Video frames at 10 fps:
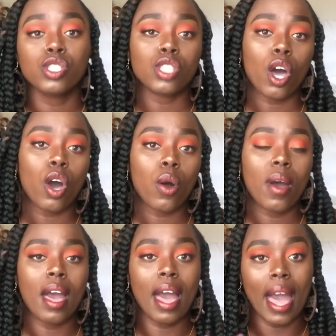So
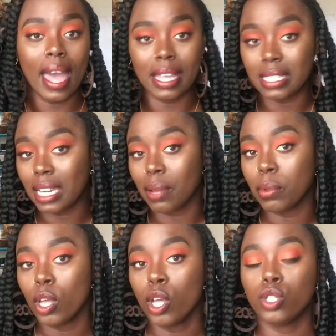I ended up
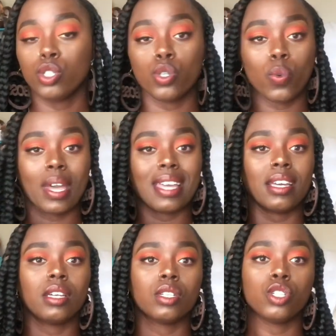
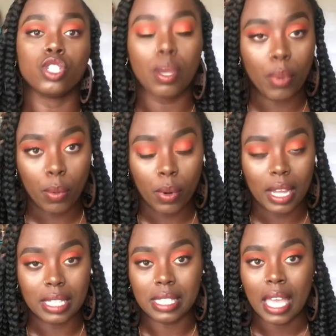doing jumbo
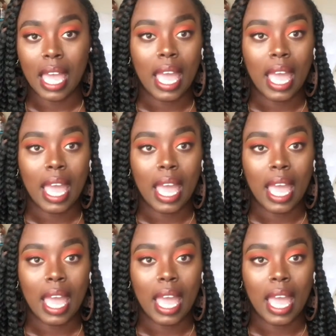braids,